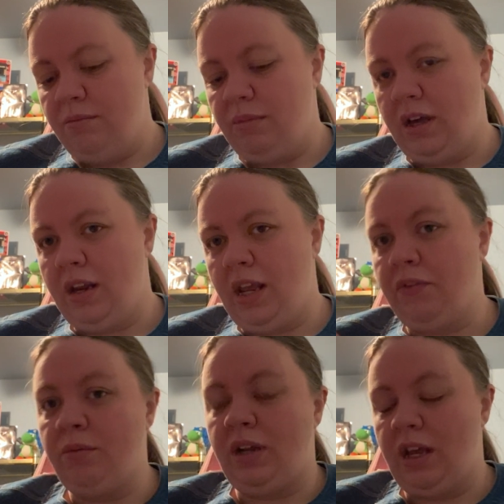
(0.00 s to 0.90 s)
but
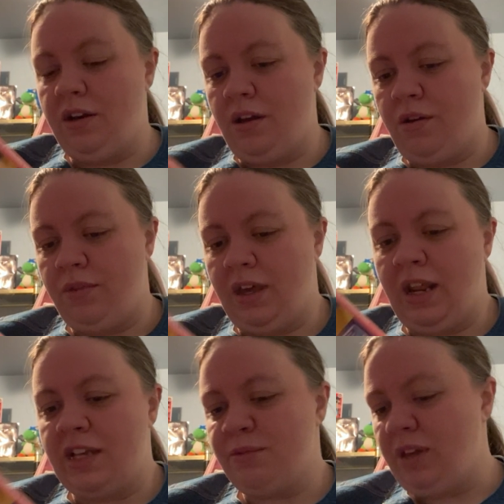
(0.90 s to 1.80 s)
everyone I know that
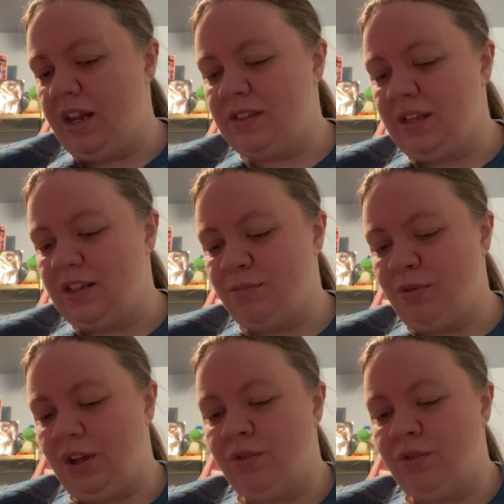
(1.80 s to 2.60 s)
has played it said it's pretty